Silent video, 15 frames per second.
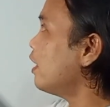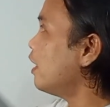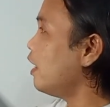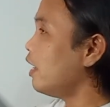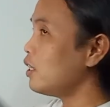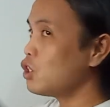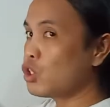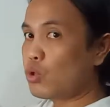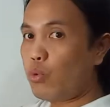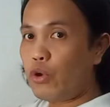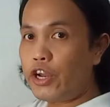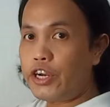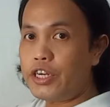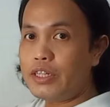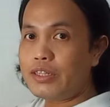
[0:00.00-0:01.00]
x
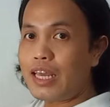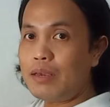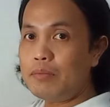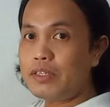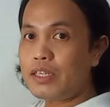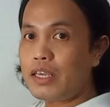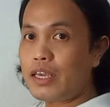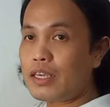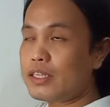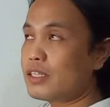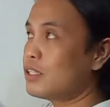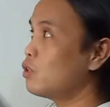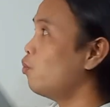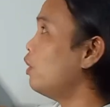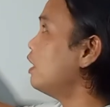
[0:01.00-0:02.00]
squared times
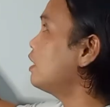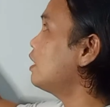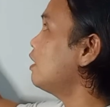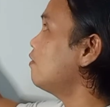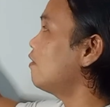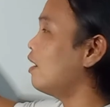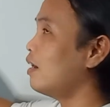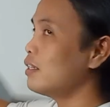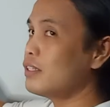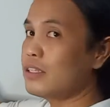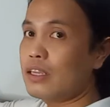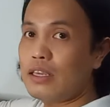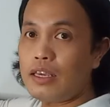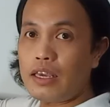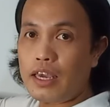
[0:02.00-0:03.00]
x, will give us
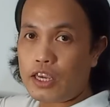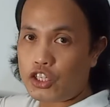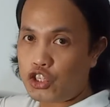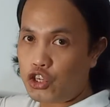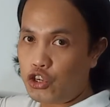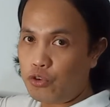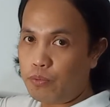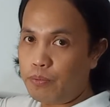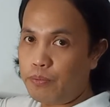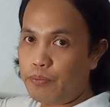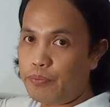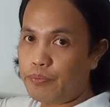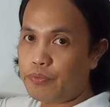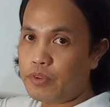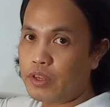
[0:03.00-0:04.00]
x cubed.
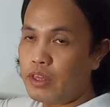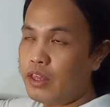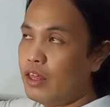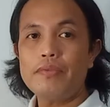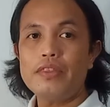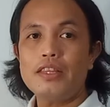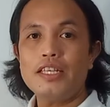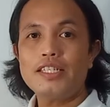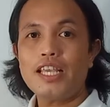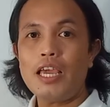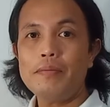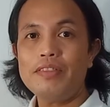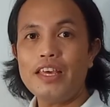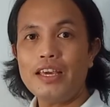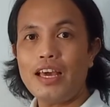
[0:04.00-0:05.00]
The
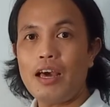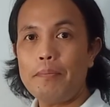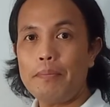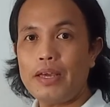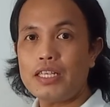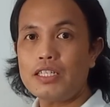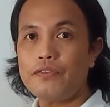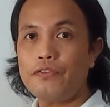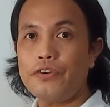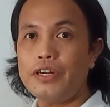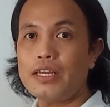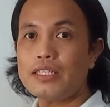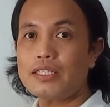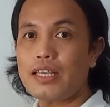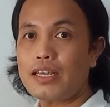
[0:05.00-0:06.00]
same thing happens for
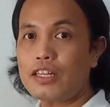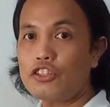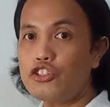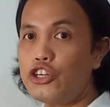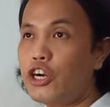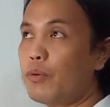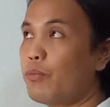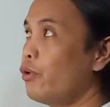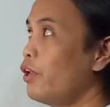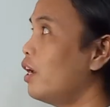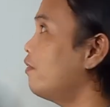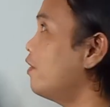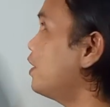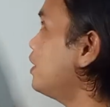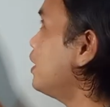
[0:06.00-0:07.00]
the second term. We have
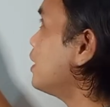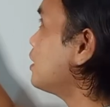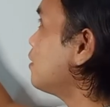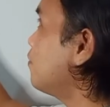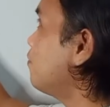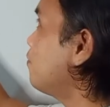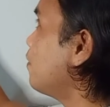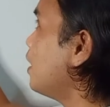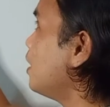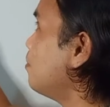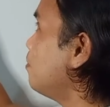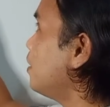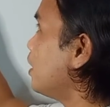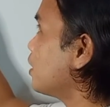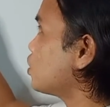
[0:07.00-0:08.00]
here negative
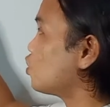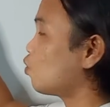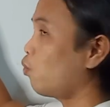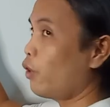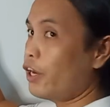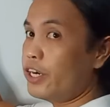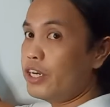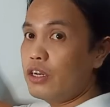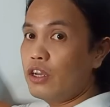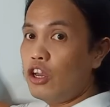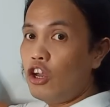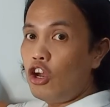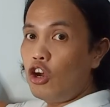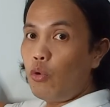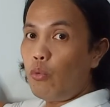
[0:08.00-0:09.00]
5x squared.
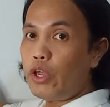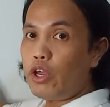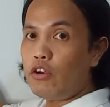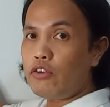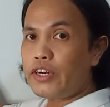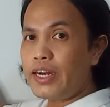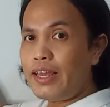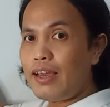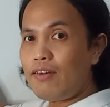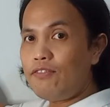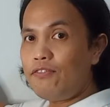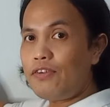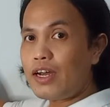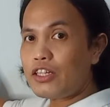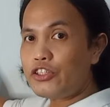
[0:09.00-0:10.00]
We already have
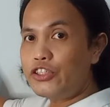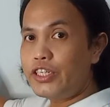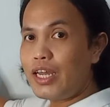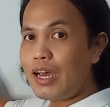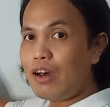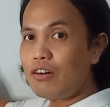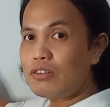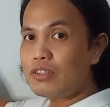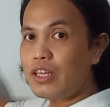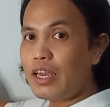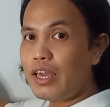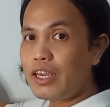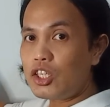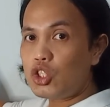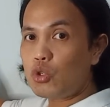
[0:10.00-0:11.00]
factored out the
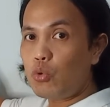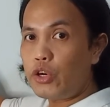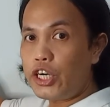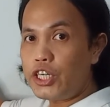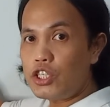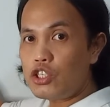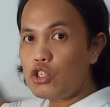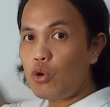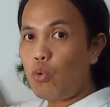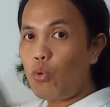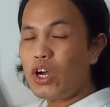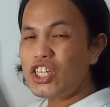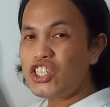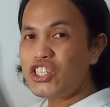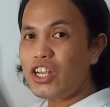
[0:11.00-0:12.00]
x squared, so
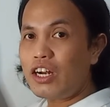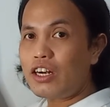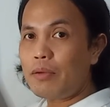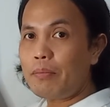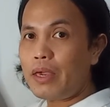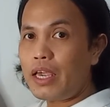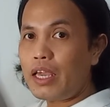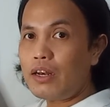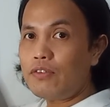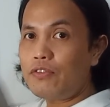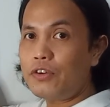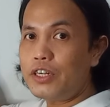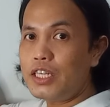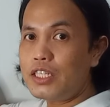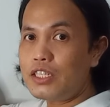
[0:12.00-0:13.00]
what shall remain
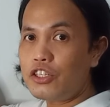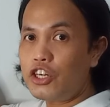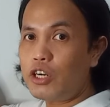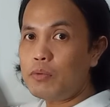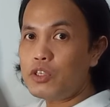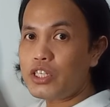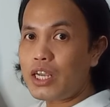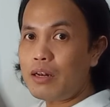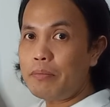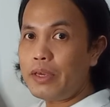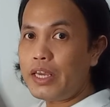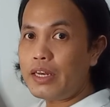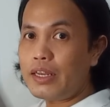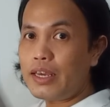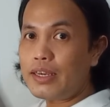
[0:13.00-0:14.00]
for this term shall
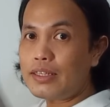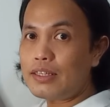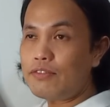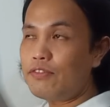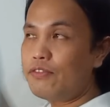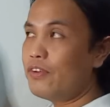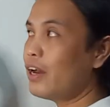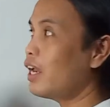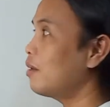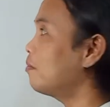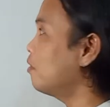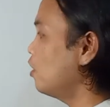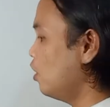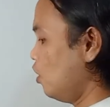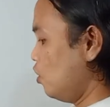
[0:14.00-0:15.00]
be negative 5.
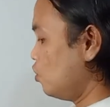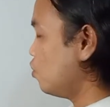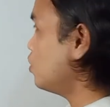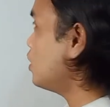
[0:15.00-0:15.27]
So